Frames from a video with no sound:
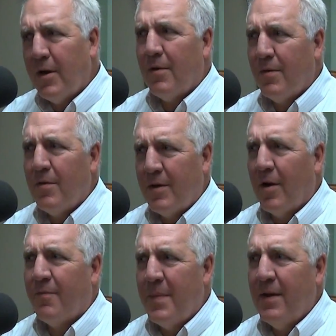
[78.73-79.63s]
get
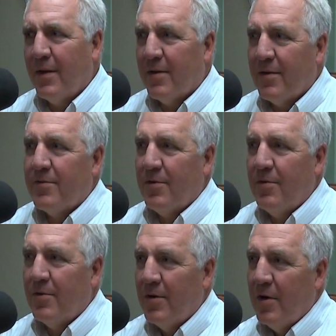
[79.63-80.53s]
off mailing list
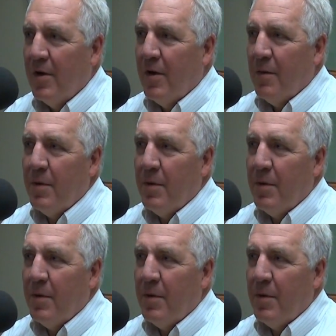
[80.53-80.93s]
too. Yeah.